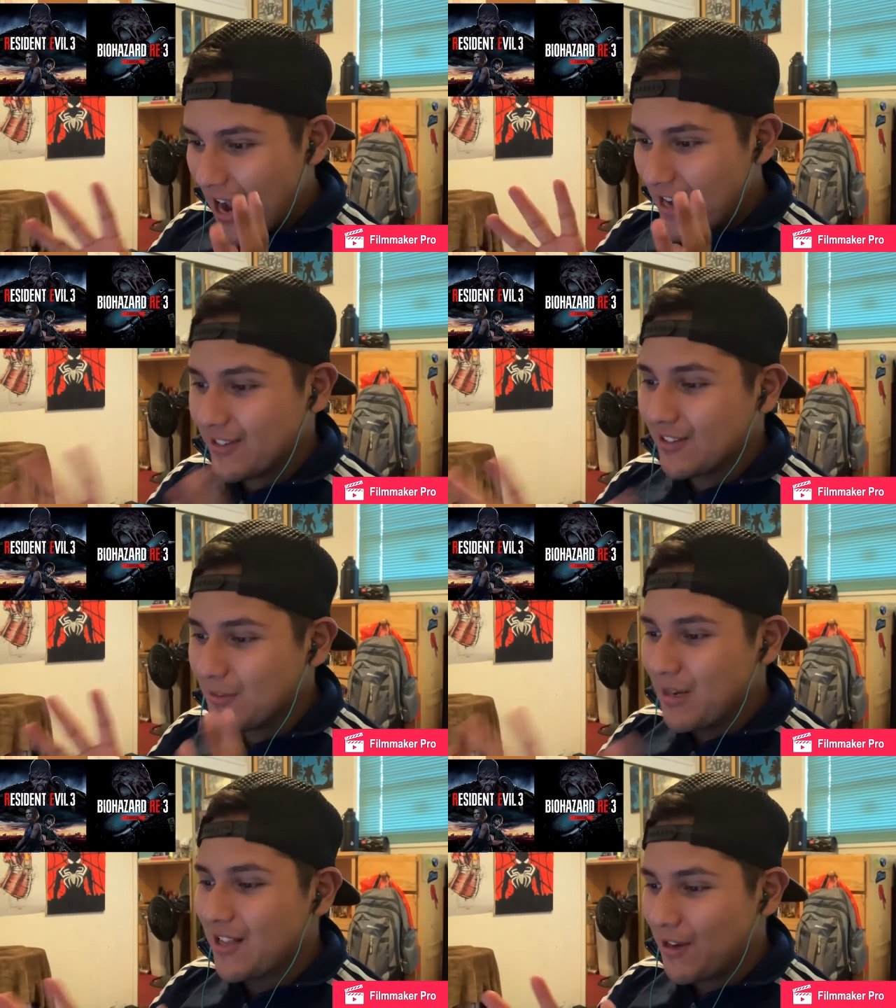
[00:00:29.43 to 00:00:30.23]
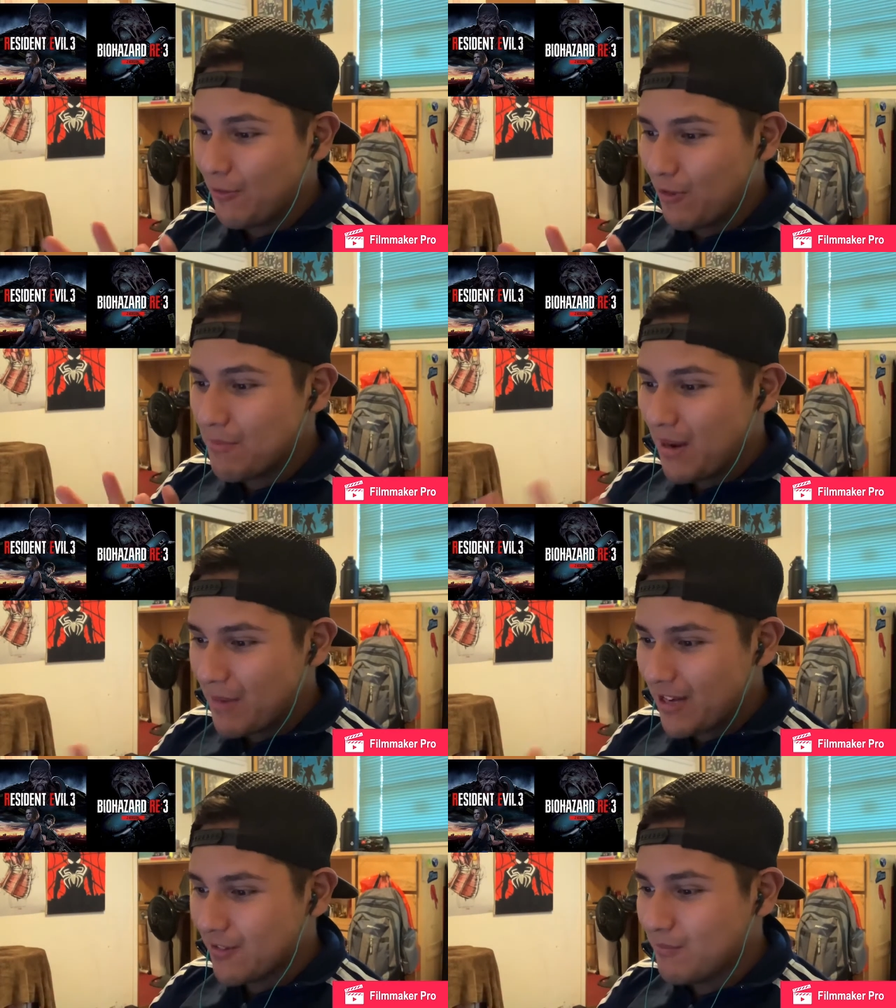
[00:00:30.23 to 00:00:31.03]
It's on
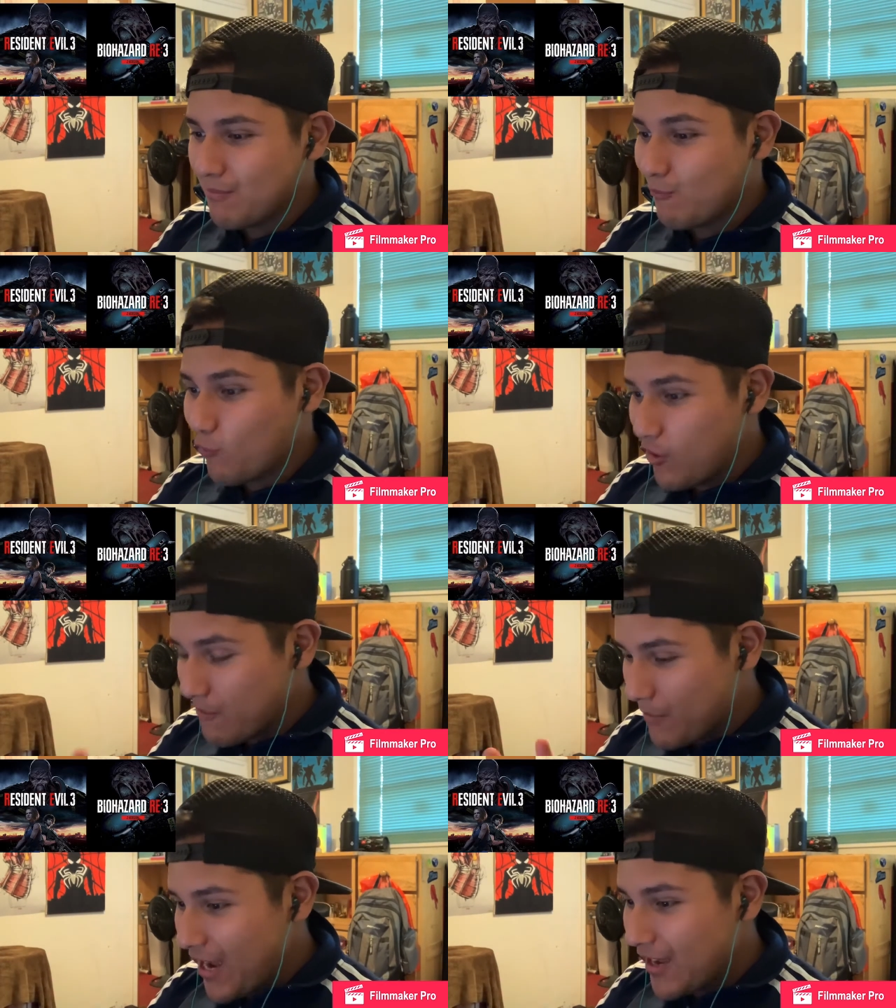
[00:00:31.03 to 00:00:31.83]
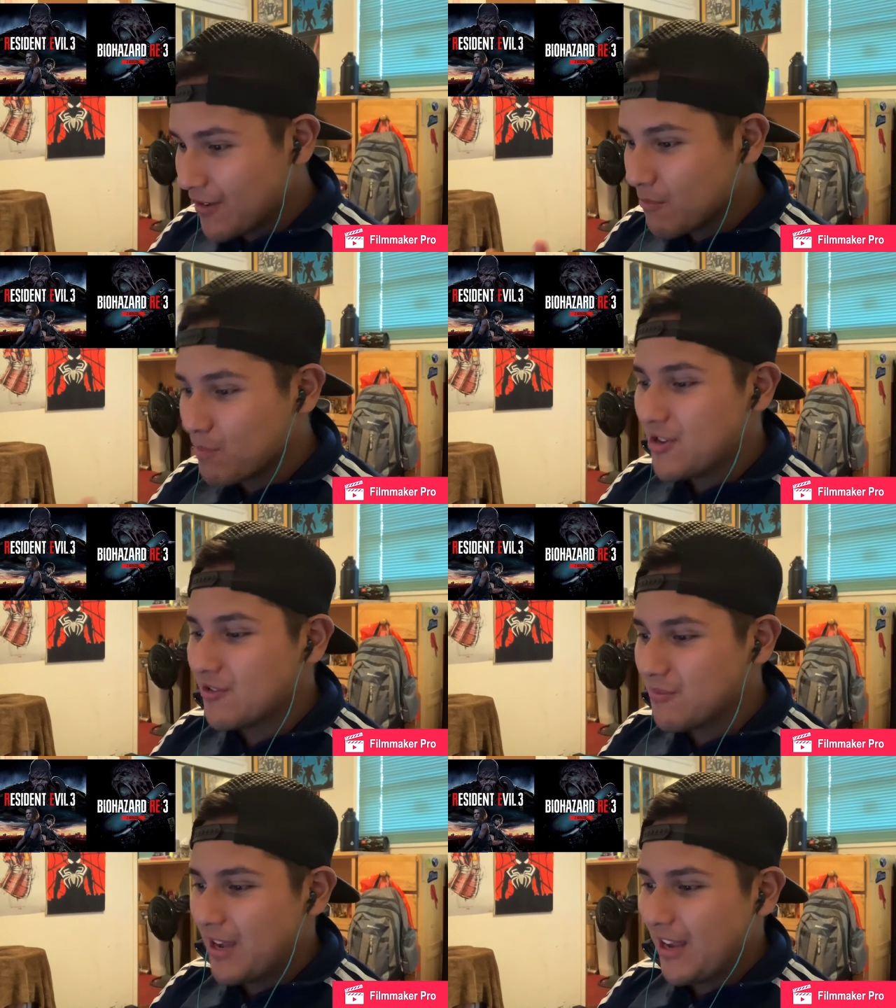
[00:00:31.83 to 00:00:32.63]
my
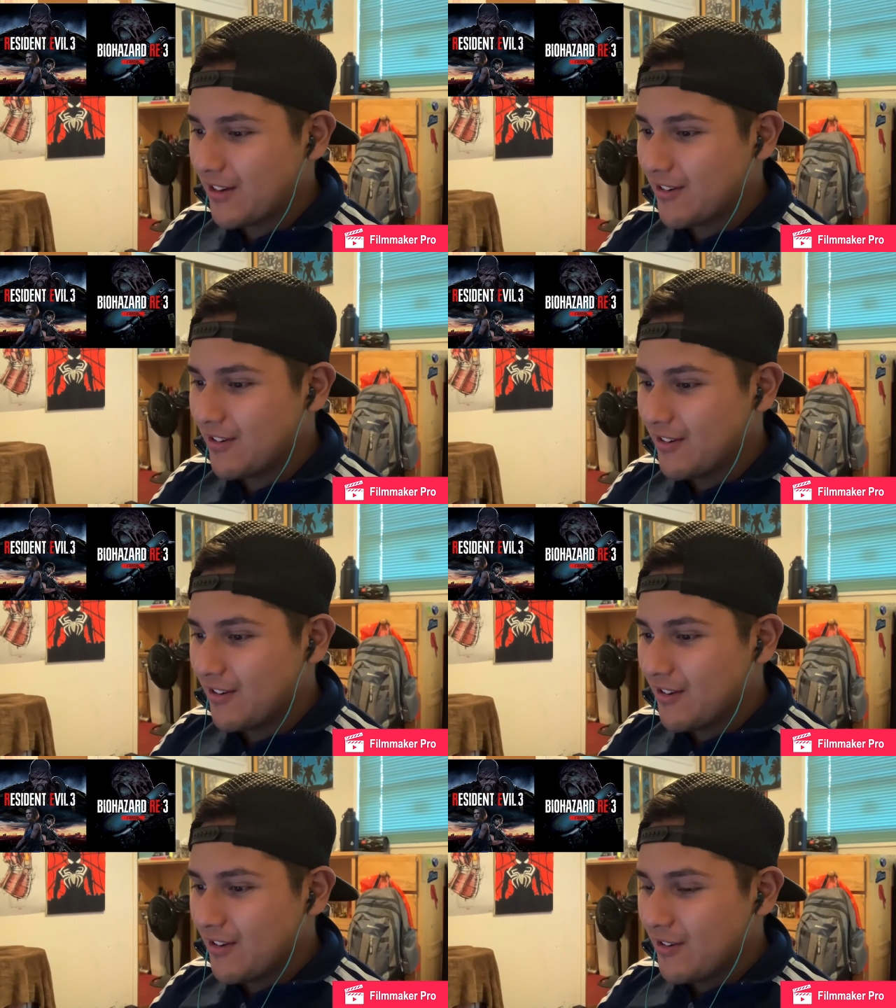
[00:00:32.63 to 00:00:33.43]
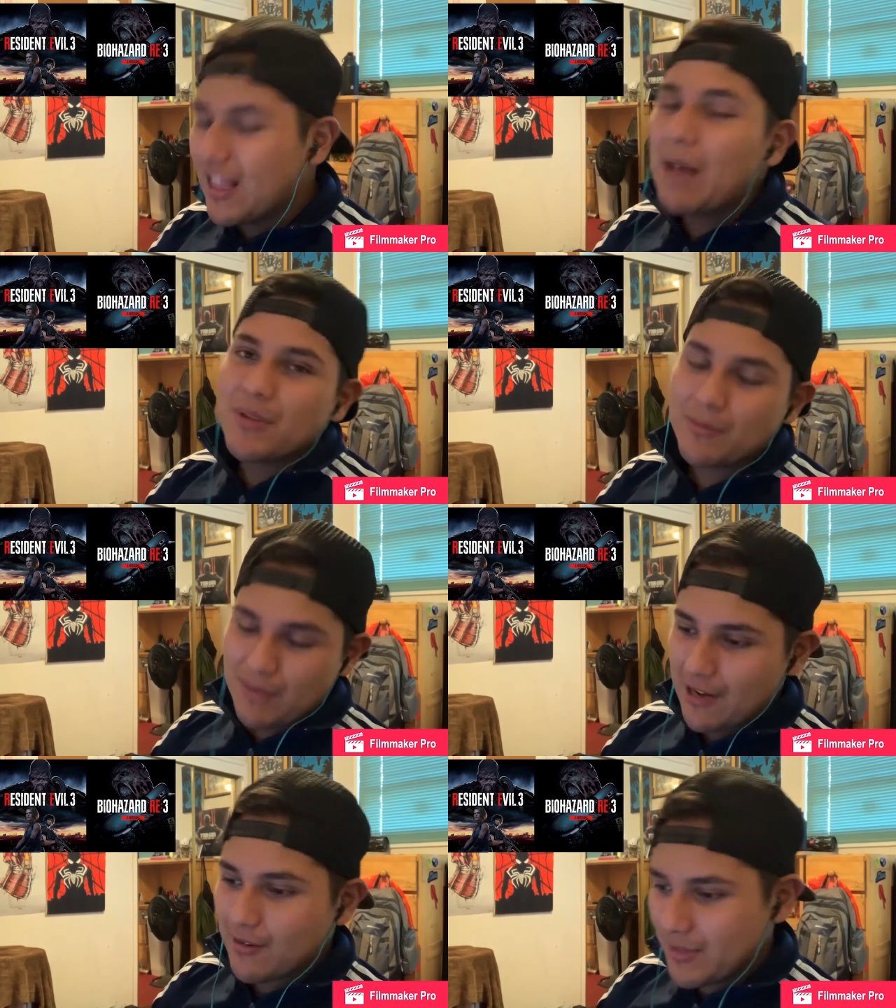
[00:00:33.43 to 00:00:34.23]
computer Mac, laptop
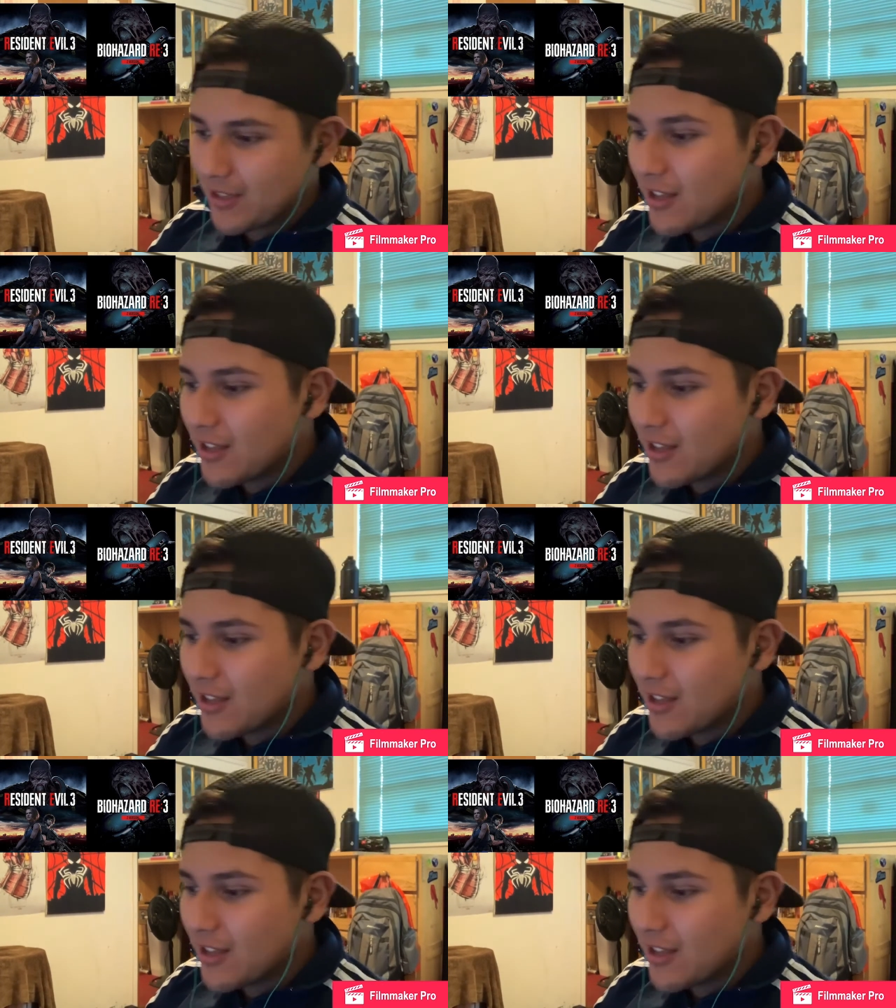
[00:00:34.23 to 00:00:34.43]
Mac. I mean,